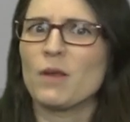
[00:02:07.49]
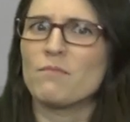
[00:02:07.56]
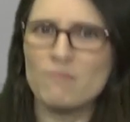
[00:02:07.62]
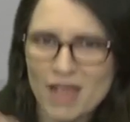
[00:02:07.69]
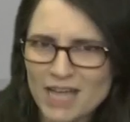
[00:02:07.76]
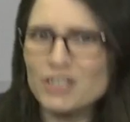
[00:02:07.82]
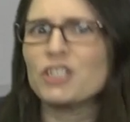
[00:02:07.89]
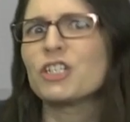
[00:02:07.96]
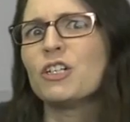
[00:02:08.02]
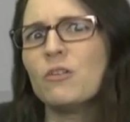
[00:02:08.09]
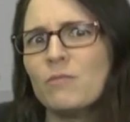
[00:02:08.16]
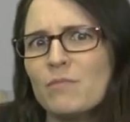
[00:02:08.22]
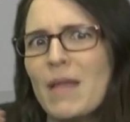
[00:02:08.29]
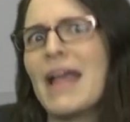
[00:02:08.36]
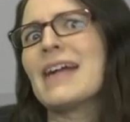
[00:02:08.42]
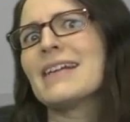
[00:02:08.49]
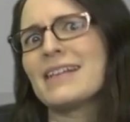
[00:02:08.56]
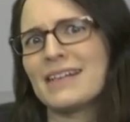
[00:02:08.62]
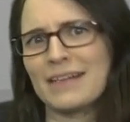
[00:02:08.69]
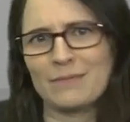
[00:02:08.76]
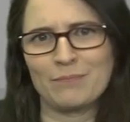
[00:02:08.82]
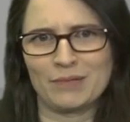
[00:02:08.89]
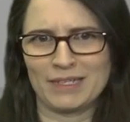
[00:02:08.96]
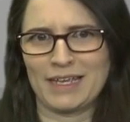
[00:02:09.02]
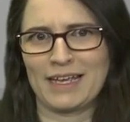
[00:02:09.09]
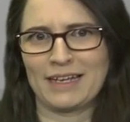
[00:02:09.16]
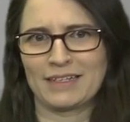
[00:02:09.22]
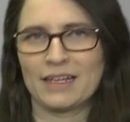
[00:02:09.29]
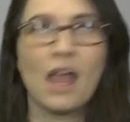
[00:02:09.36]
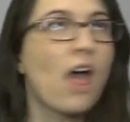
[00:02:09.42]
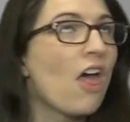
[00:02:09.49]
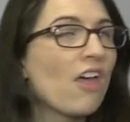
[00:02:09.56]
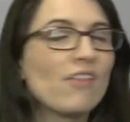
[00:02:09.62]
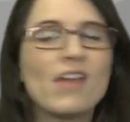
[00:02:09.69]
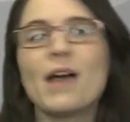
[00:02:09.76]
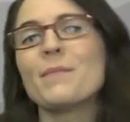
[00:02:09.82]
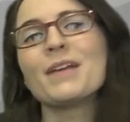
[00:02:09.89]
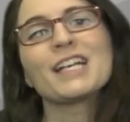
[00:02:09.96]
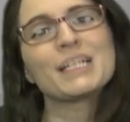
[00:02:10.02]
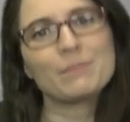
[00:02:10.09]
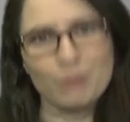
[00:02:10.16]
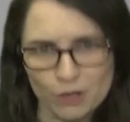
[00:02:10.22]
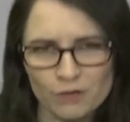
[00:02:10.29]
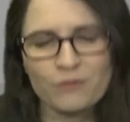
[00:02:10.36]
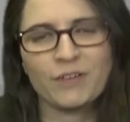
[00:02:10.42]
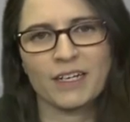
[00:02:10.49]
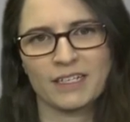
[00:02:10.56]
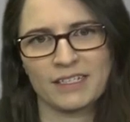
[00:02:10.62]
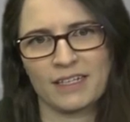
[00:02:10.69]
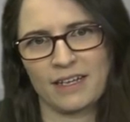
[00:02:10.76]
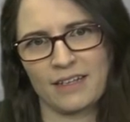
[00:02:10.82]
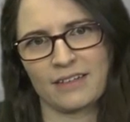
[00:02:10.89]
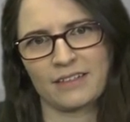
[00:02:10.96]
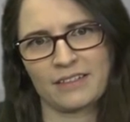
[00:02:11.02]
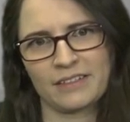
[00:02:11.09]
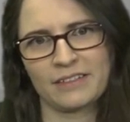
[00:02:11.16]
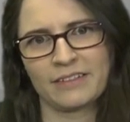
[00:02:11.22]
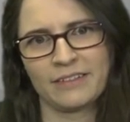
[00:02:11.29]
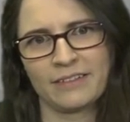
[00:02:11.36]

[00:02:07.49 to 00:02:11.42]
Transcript: magical man-eating plant. That makes perfect sense.